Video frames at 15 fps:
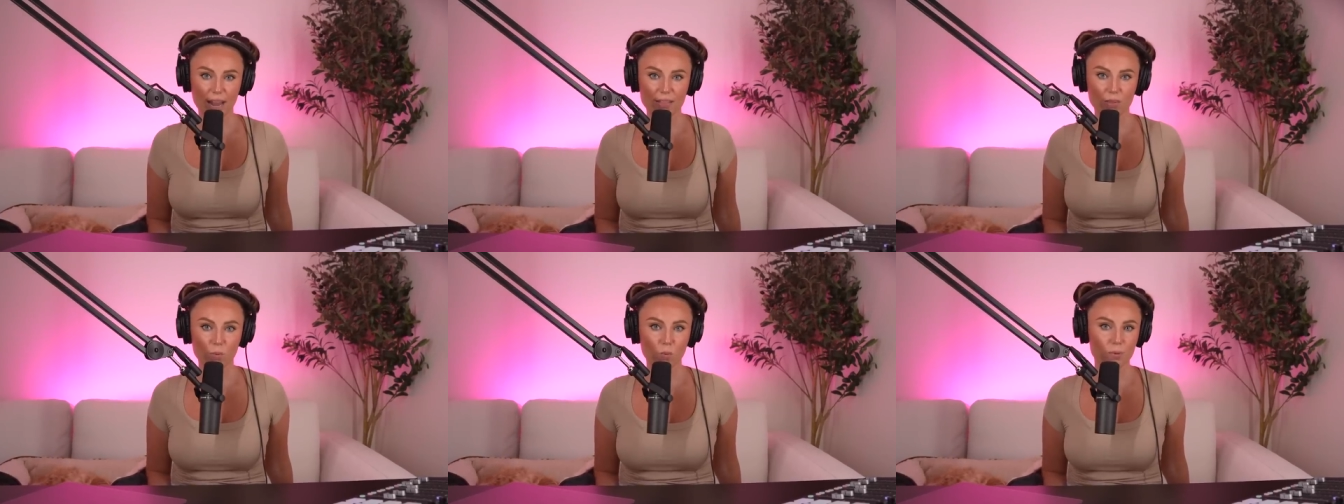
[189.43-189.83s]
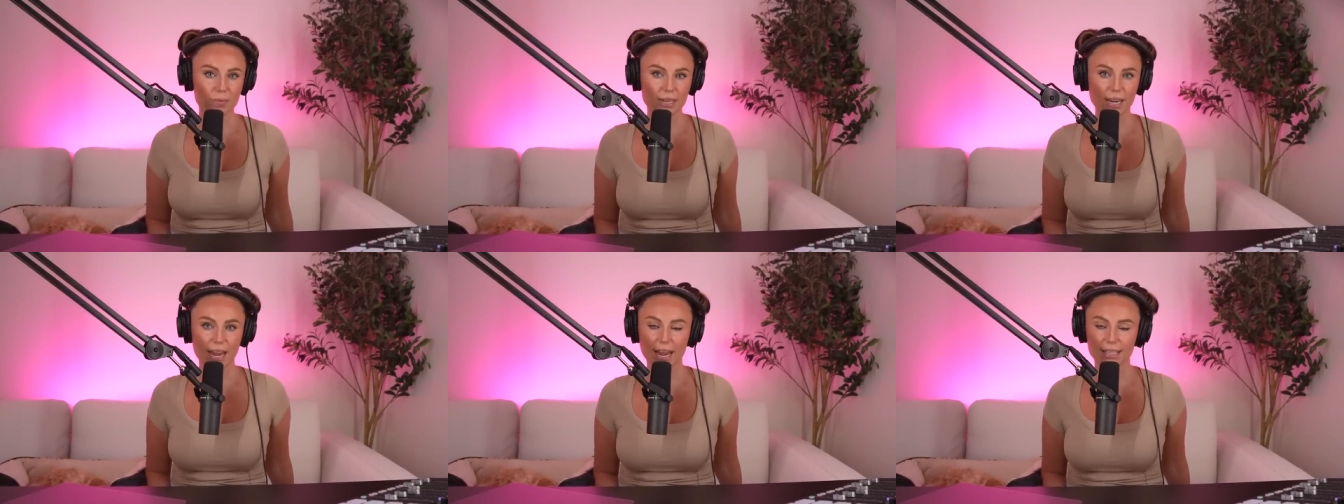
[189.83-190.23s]
and the
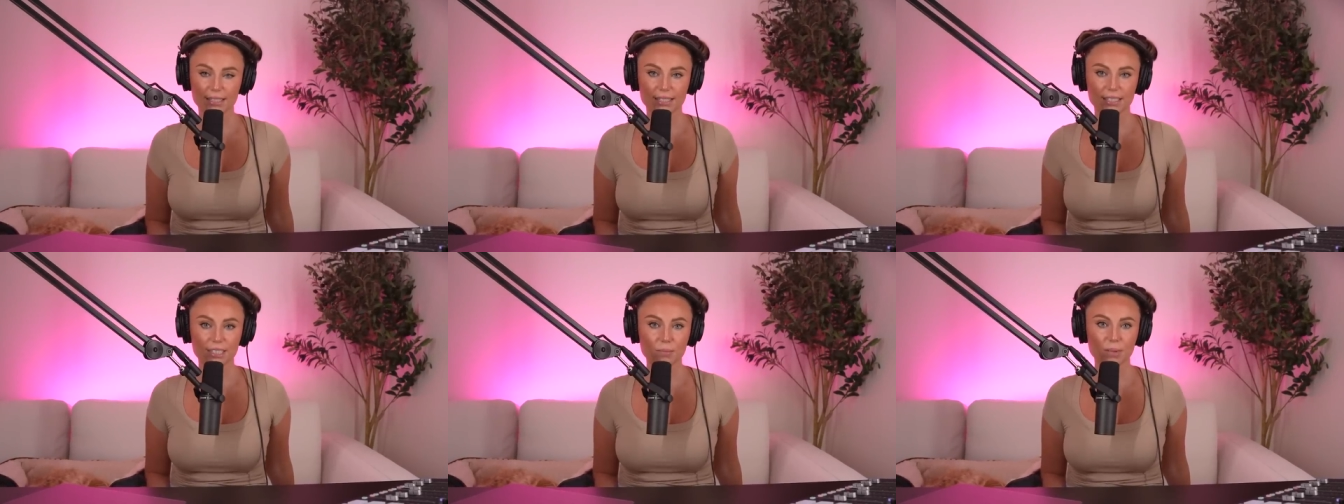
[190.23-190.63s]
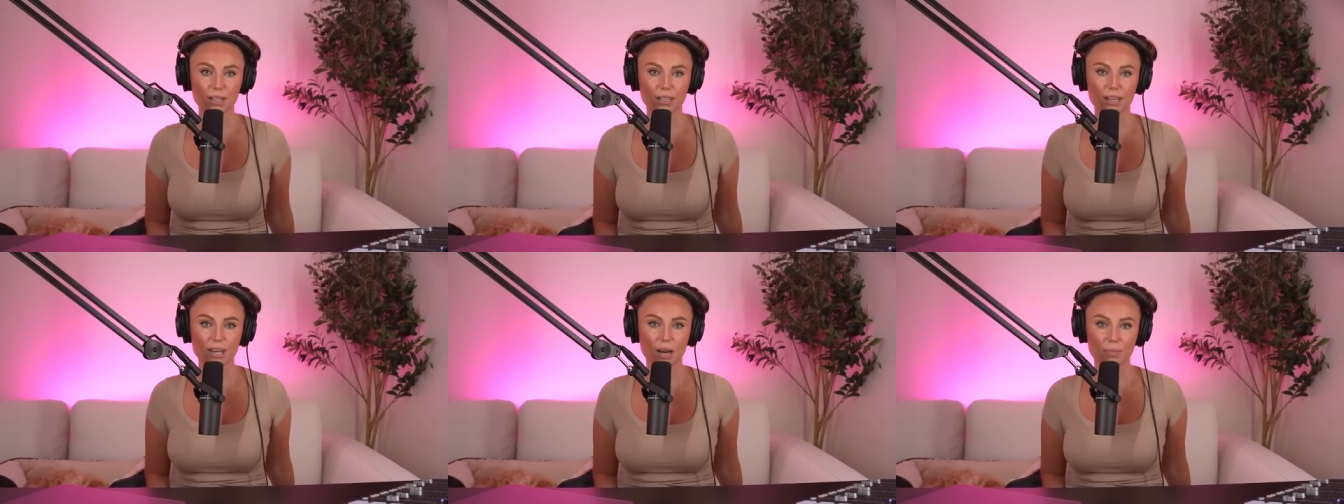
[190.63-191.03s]
woman had
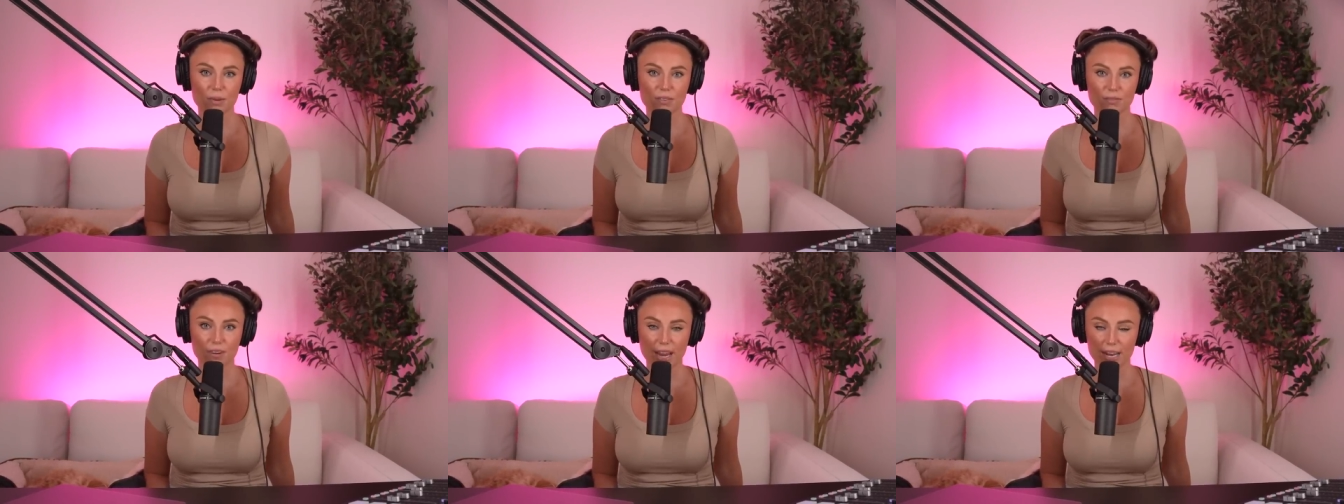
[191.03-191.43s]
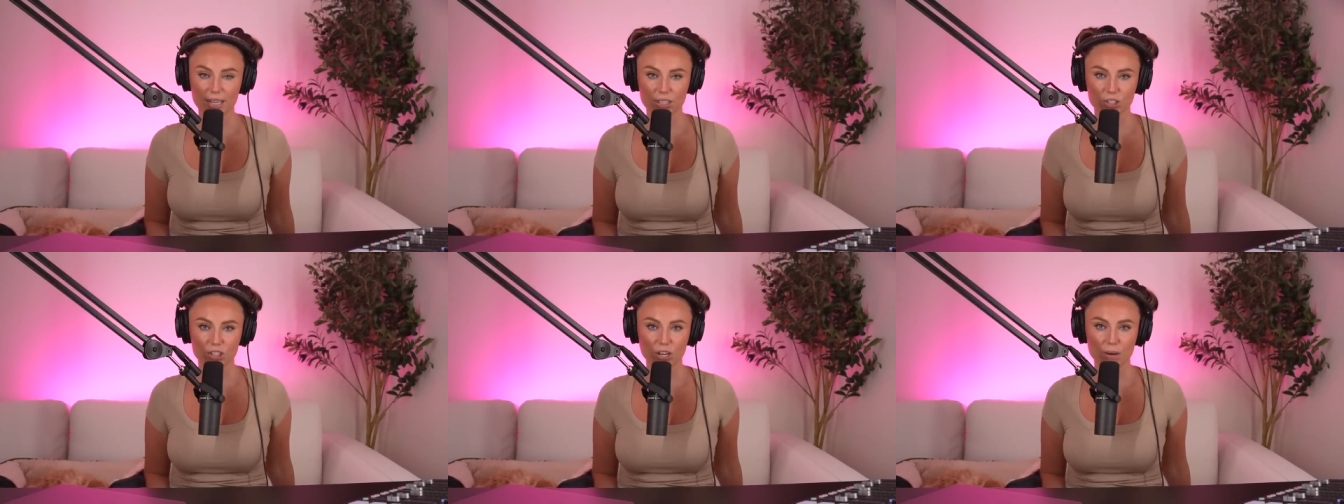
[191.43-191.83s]
seemingly up and
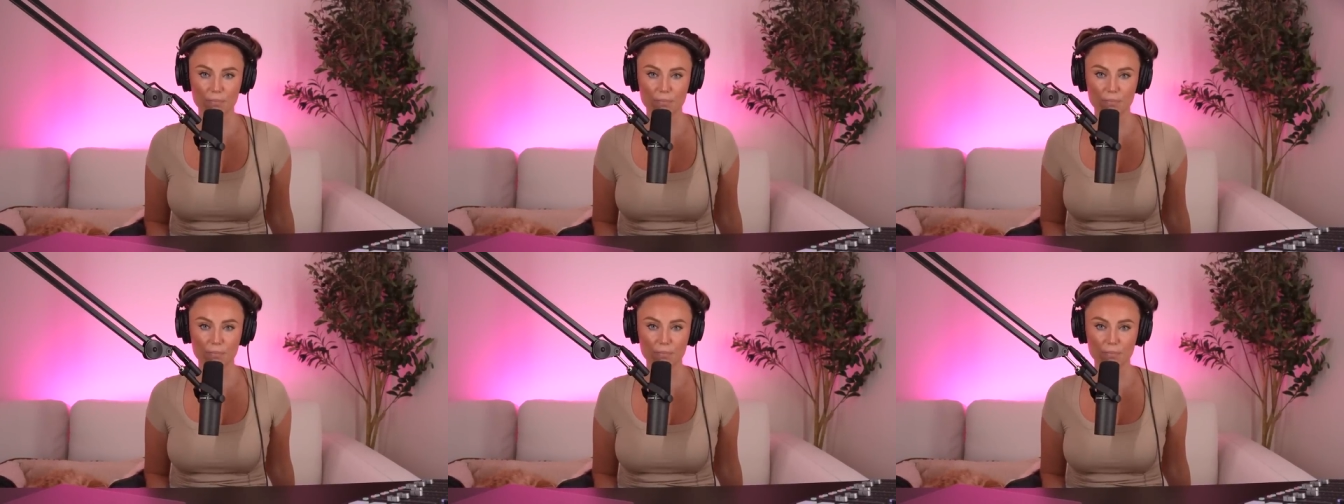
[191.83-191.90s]
vanished,